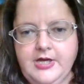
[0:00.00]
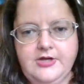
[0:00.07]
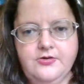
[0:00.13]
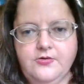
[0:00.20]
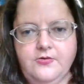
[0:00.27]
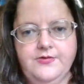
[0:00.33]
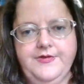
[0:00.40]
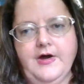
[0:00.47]

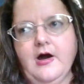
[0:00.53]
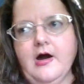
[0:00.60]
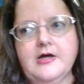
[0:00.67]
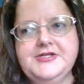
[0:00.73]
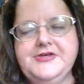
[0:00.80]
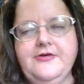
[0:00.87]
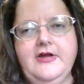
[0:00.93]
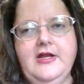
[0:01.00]
google
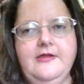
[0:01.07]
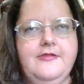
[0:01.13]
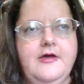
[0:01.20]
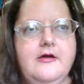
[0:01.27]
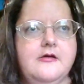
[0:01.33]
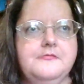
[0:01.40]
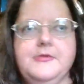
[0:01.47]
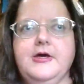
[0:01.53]
docs or
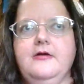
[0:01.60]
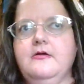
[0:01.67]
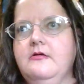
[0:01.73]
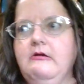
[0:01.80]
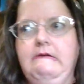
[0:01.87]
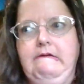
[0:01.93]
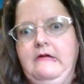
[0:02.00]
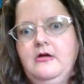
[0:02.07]
anything i'm like
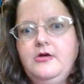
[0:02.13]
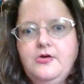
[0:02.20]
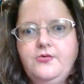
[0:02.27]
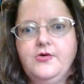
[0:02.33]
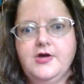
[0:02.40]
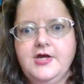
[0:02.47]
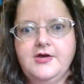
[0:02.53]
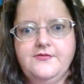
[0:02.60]

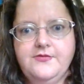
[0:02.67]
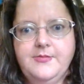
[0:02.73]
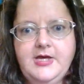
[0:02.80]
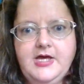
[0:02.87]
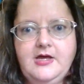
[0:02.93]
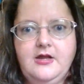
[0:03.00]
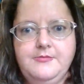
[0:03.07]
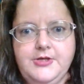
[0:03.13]
whatever
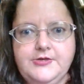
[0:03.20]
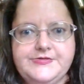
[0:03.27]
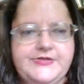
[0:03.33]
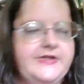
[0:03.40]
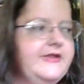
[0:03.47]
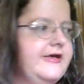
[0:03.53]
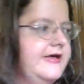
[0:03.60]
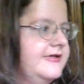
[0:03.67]
man i'm used
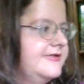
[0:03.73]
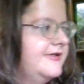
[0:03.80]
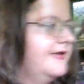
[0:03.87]
to this